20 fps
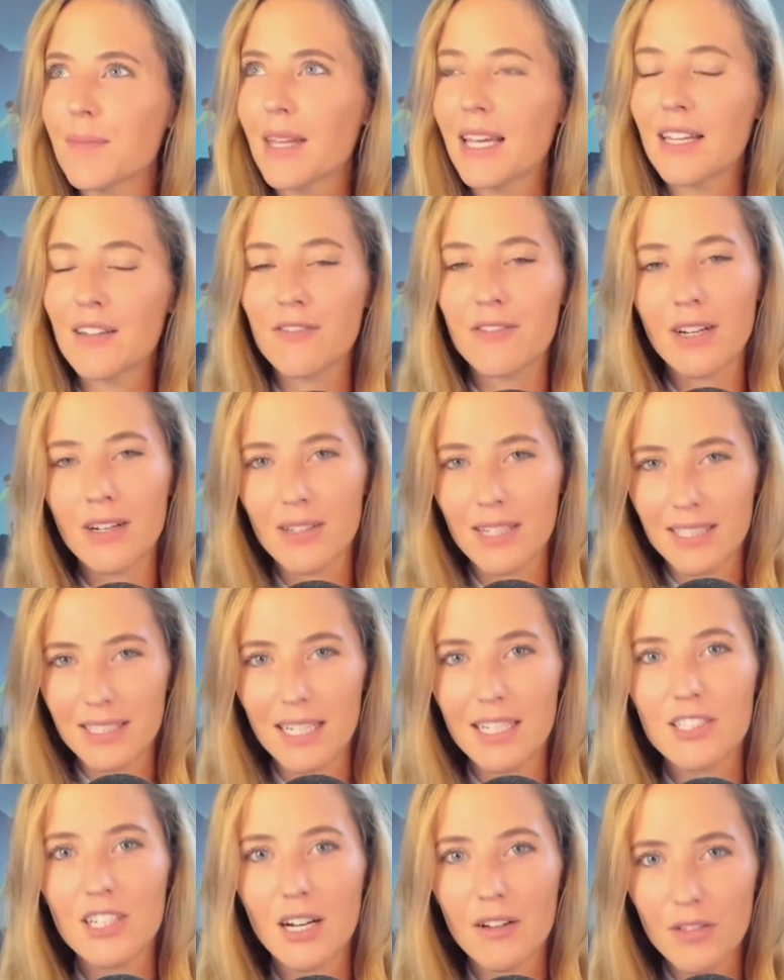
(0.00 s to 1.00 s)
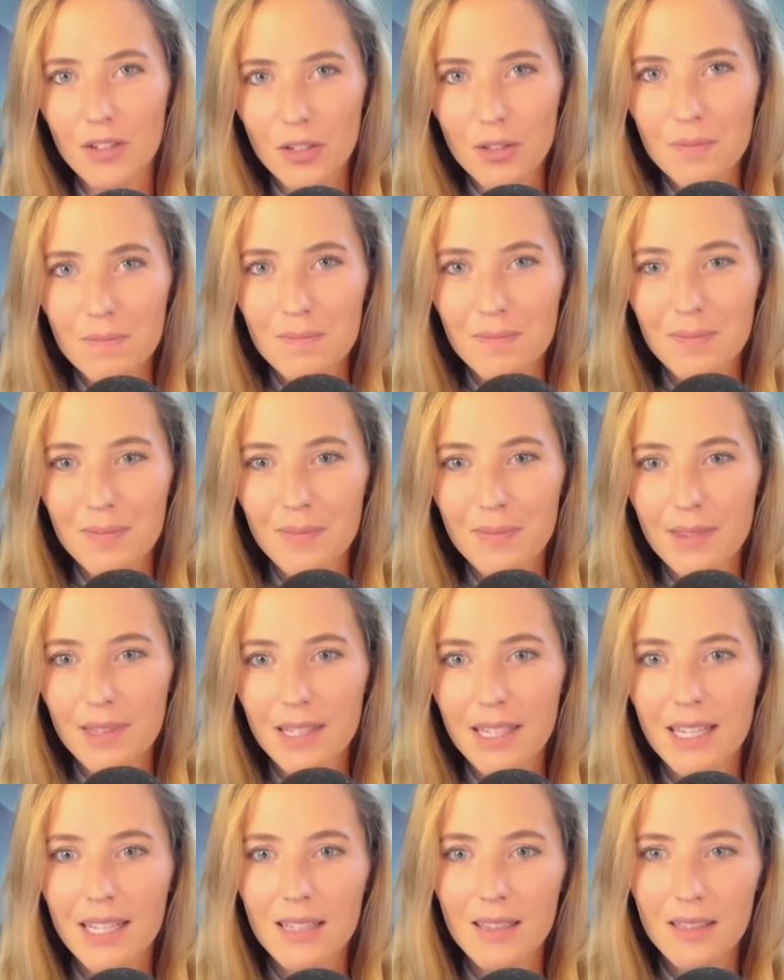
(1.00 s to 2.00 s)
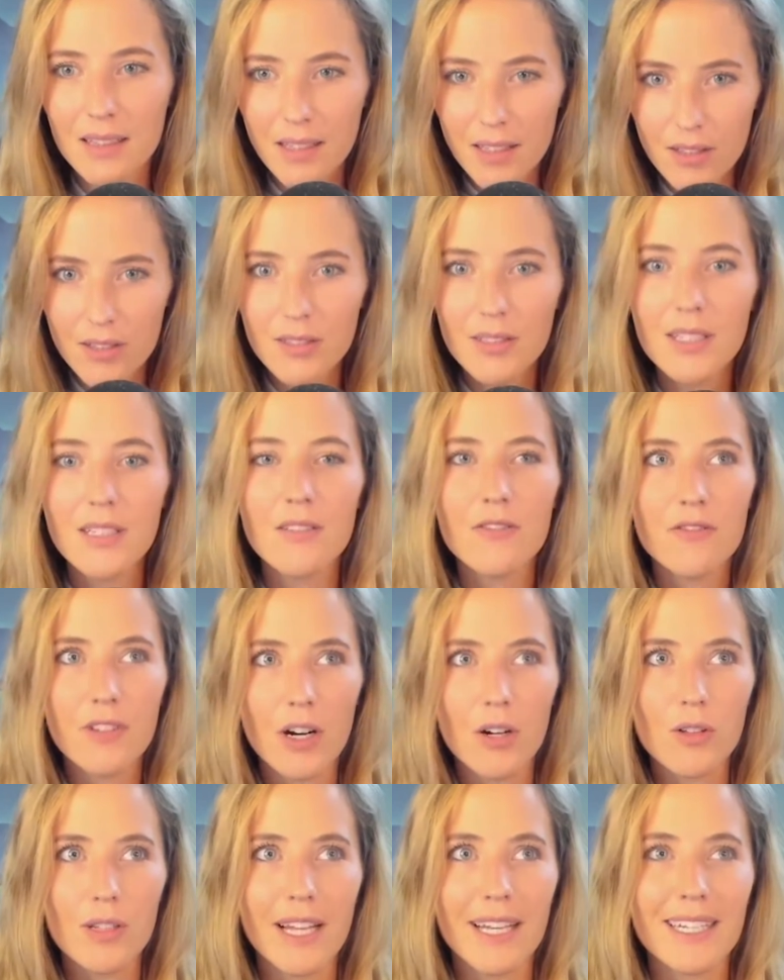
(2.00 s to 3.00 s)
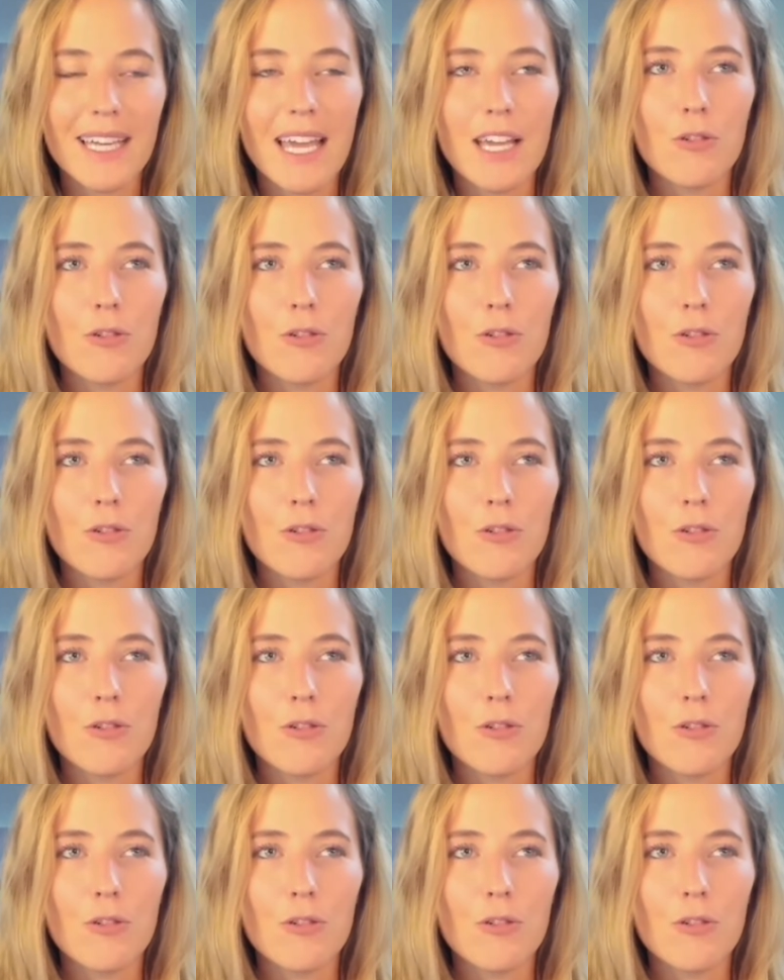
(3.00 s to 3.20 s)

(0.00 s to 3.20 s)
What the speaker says: it felt like deja vu. It literally felt like